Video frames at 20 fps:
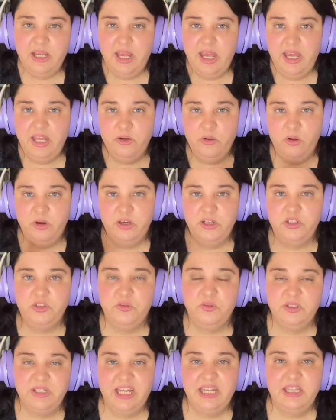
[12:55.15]
in order
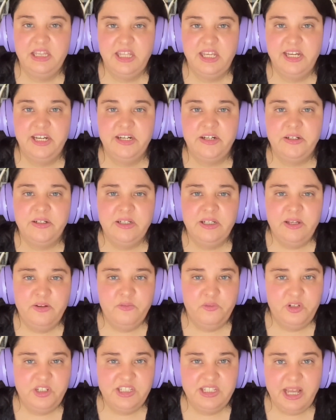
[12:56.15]
to get there
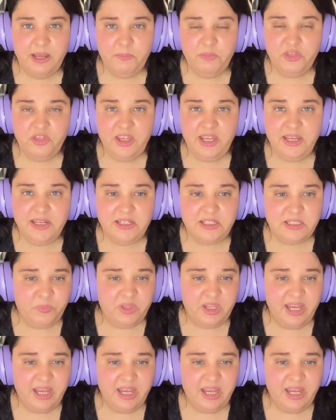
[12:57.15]
for some things